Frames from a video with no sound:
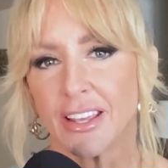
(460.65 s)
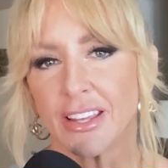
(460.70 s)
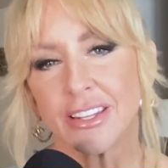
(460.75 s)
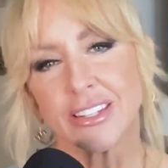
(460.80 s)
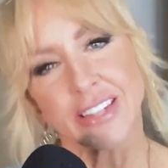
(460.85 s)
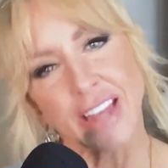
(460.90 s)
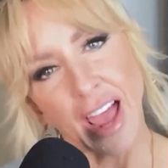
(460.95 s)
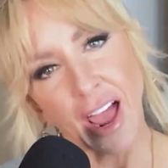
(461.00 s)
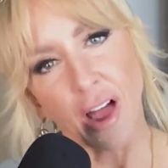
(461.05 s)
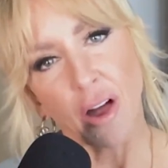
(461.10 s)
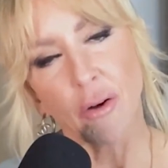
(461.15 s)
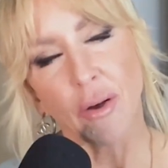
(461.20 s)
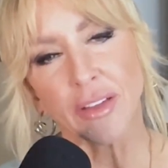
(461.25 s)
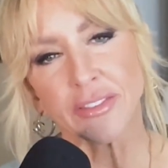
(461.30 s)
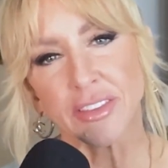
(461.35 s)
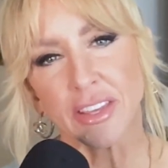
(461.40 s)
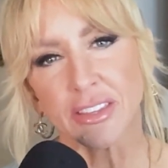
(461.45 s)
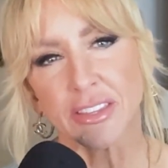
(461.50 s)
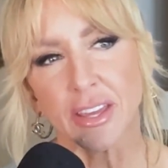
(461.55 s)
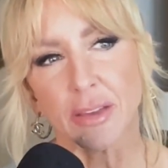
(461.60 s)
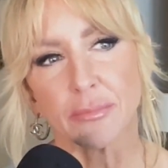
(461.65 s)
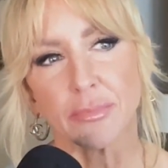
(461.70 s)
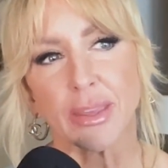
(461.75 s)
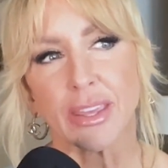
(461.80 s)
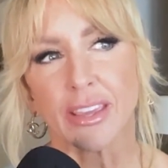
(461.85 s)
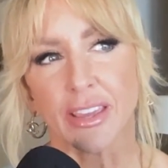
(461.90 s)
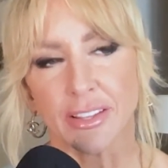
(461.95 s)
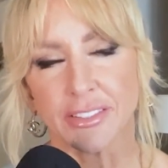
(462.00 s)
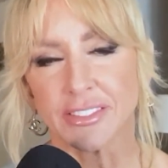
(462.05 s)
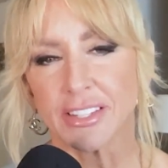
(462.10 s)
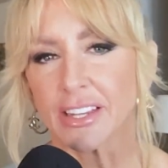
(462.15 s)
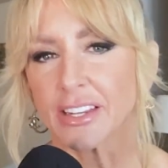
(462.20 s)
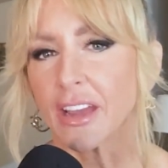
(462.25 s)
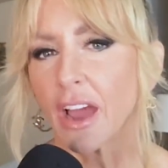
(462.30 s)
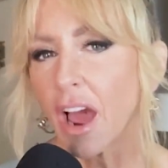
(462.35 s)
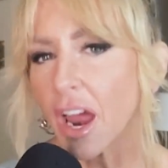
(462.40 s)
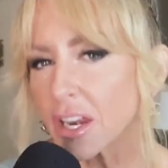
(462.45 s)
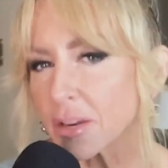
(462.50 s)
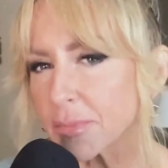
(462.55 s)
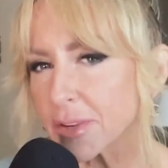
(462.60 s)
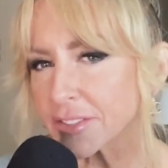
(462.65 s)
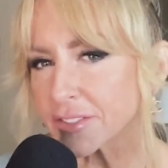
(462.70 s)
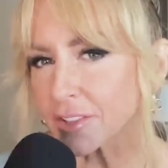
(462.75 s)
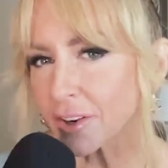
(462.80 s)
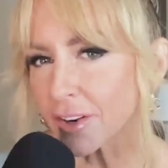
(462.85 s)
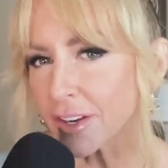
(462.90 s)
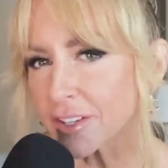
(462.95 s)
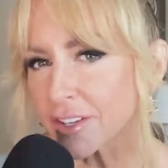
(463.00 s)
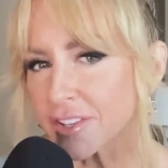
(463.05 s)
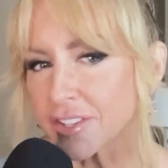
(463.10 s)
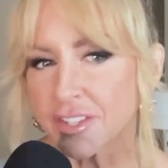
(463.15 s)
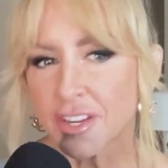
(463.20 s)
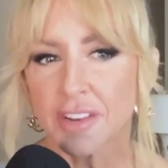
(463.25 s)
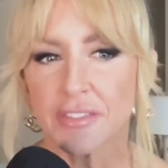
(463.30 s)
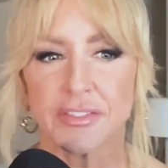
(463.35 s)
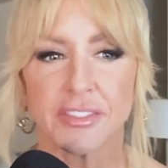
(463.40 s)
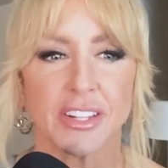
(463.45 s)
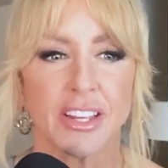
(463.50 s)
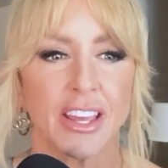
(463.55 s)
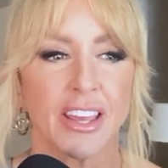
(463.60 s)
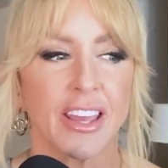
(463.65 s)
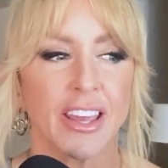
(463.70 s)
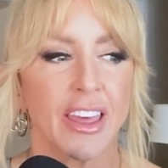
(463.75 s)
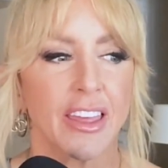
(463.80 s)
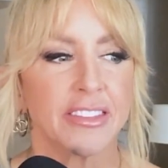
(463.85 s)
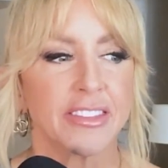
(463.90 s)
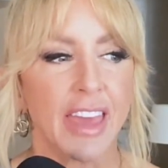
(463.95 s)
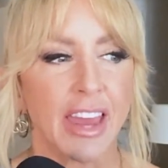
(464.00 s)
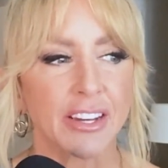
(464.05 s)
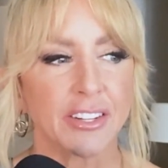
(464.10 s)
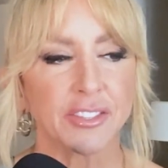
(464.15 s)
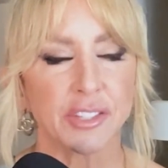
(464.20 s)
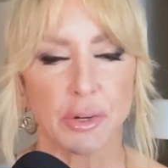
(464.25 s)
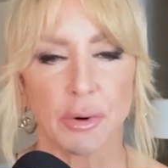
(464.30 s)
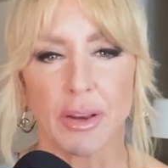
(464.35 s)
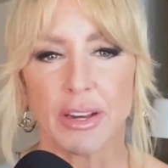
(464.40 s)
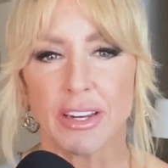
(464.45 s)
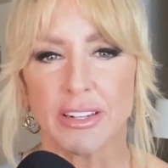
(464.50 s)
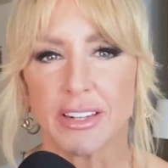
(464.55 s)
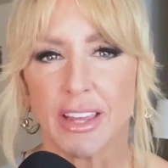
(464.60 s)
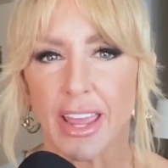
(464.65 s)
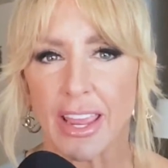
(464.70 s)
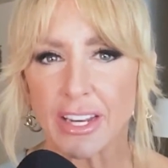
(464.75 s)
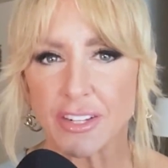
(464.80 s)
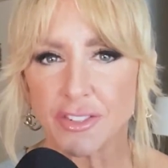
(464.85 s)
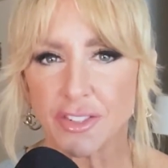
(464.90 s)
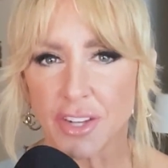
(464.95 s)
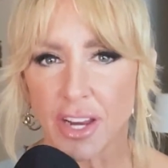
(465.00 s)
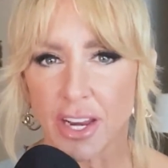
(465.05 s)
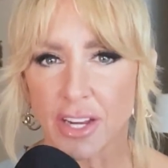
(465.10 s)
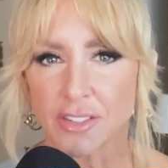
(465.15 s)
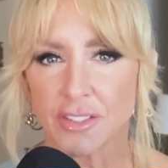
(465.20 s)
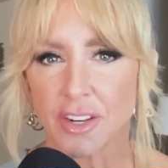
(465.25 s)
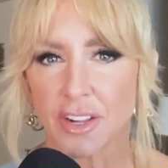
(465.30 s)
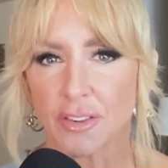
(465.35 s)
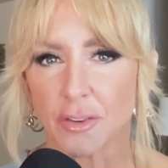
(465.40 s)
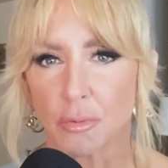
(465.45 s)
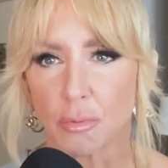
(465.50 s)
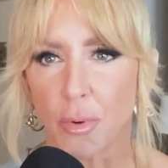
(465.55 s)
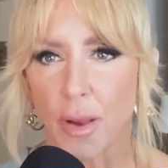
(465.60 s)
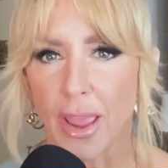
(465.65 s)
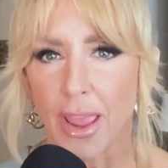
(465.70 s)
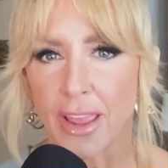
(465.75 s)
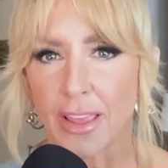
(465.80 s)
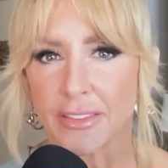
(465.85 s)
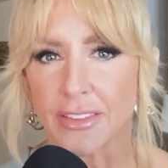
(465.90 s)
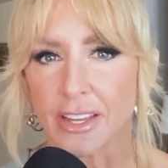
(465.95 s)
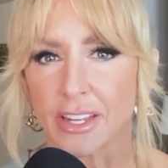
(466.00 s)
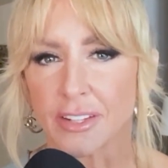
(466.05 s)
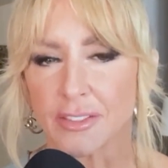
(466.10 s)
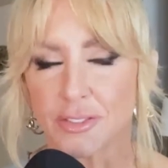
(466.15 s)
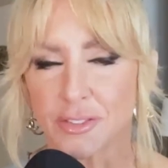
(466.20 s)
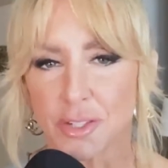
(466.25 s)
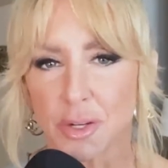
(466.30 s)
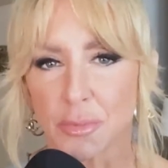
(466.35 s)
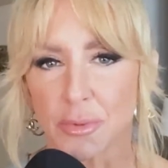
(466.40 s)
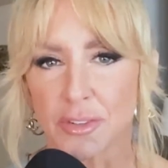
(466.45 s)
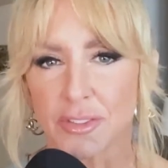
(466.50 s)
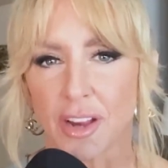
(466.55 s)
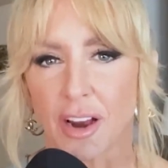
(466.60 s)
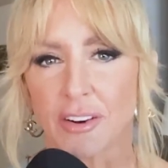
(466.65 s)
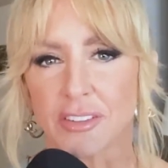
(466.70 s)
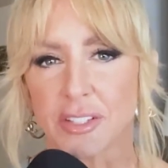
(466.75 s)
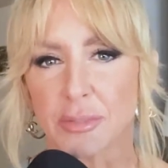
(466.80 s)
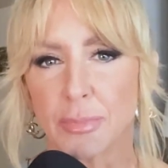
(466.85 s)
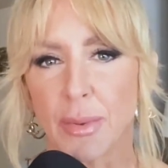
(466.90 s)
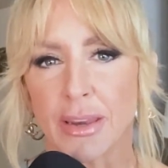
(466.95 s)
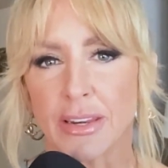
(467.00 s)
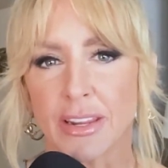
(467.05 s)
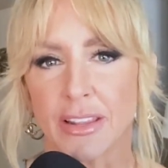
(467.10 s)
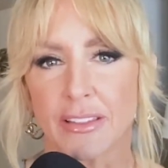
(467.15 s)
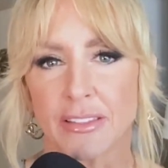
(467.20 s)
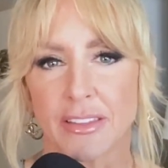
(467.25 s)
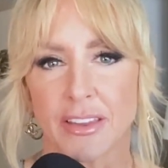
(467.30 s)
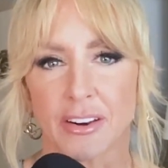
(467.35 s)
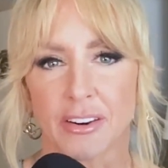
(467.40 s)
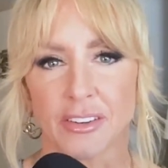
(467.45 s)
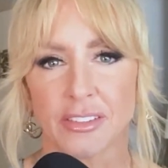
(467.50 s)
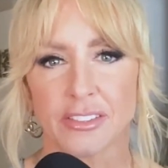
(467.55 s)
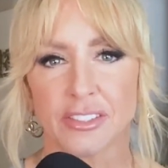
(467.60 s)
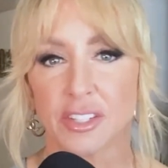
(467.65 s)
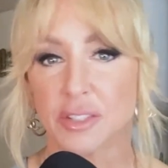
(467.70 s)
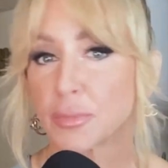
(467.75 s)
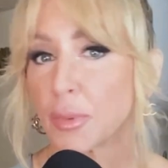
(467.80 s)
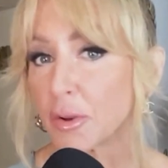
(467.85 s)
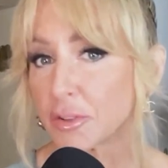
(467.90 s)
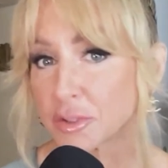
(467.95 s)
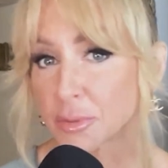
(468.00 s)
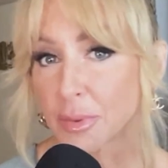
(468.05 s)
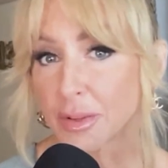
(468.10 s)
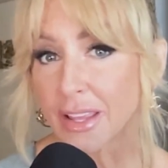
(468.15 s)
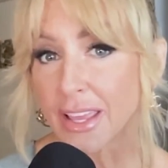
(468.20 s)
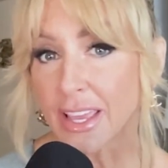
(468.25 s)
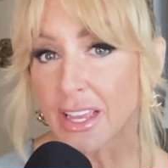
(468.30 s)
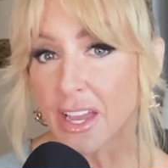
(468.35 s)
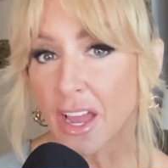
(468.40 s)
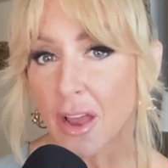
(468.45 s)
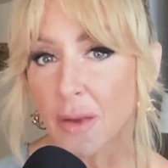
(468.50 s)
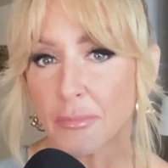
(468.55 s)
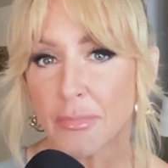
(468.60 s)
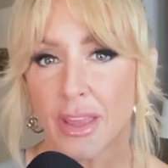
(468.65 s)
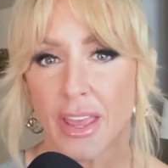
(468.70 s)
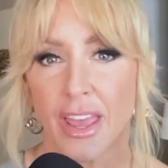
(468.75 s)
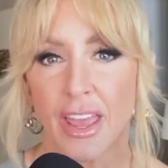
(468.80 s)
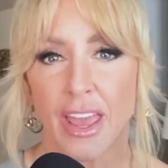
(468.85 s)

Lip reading: Now, I think that because the economy is starting to shift, that has created a change in the way that consumers are spending their disposable income.